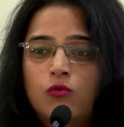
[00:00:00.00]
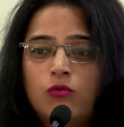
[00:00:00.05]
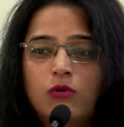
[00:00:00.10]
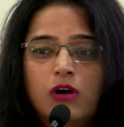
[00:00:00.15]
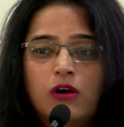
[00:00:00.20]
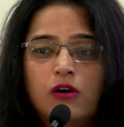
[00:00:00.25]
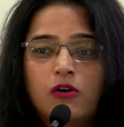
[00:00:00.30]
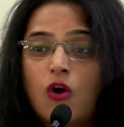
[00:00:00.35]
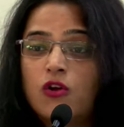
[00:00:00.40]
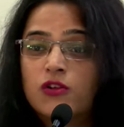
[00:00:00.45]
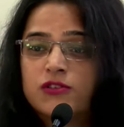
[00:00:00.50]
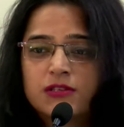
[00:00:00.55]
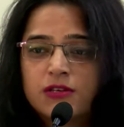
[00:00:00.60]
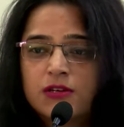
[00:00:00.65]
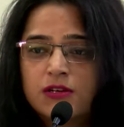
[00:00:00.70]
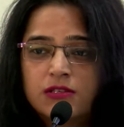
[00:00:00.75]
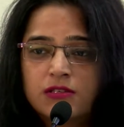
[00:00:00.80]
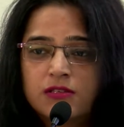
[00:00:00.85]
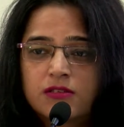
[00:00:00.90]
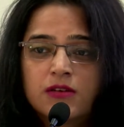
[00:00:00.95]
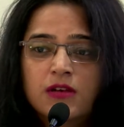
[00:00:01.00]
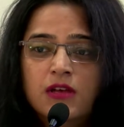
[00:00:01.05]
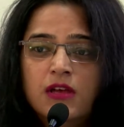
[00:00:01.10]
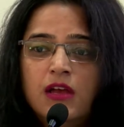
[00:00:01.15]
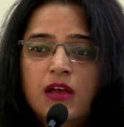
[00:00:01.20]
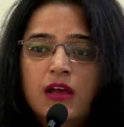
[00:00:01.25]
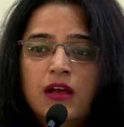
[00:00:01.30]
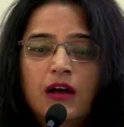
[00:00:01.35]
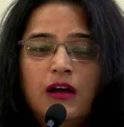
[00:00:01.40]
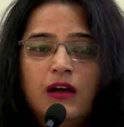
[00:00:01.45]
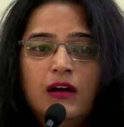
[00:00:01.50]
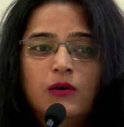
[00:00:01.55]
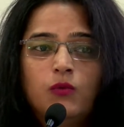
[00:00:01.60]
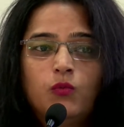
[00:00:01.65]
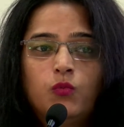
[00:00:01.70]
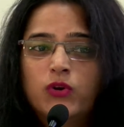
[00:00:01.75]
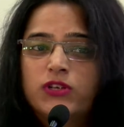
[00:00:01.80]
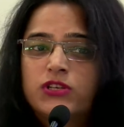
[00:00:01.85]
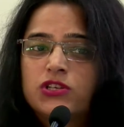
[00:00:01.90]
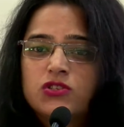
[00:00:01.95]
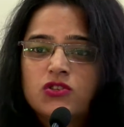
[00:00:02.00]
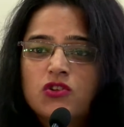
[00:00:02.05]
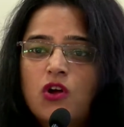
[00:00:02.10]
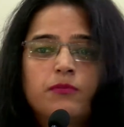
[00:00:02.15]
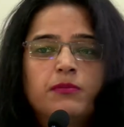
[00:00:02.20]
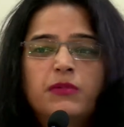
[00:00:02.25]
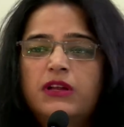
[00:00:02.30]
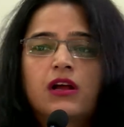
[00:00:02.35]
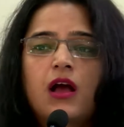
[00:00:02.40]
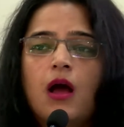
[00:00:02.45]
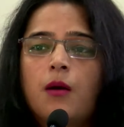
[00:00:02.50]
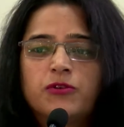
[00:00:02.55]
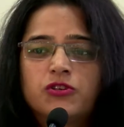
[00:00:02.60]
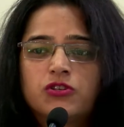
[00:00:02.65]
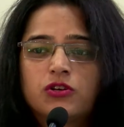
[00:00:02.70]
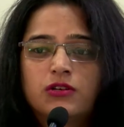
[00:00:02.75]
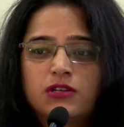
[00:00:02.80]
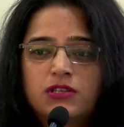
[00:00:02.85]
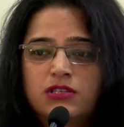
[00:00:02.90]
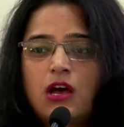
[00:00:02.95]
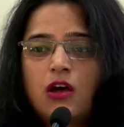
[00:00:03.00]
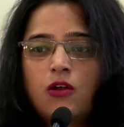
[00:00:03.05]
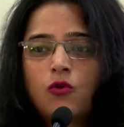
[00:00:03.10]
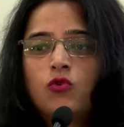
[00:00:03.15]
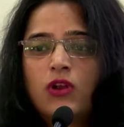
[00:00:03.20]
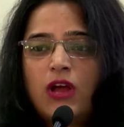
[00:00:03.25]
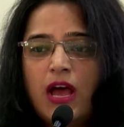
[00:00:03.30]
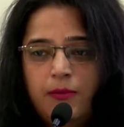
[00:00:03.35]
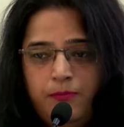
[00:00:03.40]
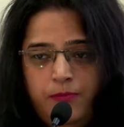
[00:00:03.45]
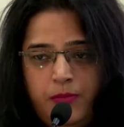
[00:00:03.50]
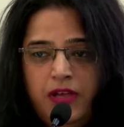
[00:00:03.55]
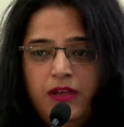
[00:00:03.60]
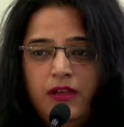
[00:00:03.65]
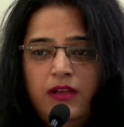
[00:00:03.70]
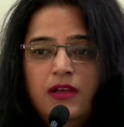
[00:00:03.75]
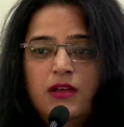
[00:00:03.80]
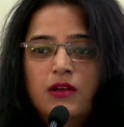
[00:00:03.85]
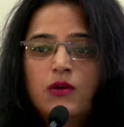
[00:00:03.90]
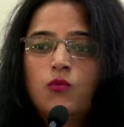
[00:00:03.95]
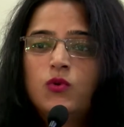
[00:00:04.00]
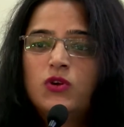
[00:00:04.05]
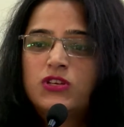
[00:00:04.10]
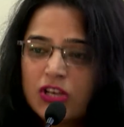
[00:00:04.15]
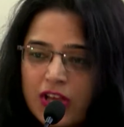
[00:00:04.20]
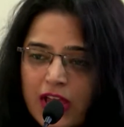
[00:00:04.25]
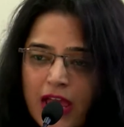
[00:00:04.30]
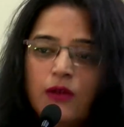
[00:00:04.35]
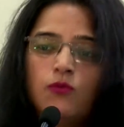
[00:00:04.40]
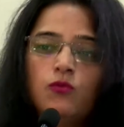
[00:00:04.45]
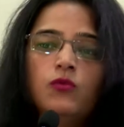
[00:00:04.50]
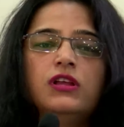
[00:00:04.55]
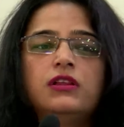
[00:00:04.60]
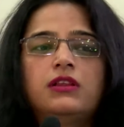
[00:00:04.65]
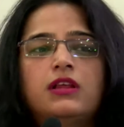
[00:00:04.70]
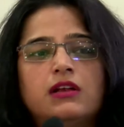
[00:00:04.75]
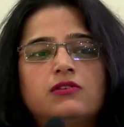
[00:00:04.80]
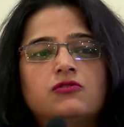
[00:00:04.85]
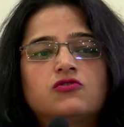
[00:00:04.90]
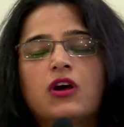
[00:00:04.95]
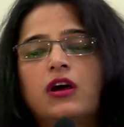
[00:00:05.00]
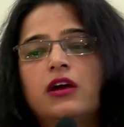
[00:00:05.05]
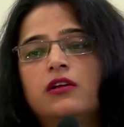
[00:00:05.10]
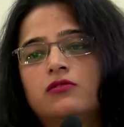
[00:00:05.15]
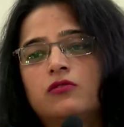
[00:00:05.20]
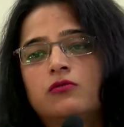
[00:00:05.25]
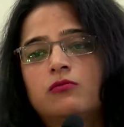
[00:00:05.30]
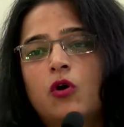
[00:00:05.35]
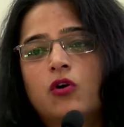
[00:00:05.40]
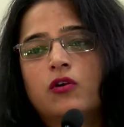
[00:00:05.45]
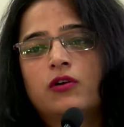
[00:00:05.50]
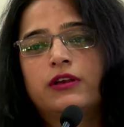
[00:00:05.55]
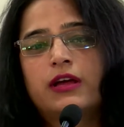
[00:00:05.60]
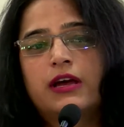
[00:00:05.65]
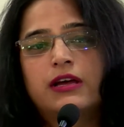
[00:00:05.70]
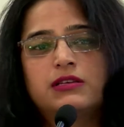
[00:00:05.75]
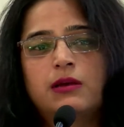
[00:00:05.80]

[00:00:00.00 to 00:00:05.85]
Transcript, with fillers: uh, concerts, uh, which has not been a commission, it's our own IP, which again, we then try to monetize.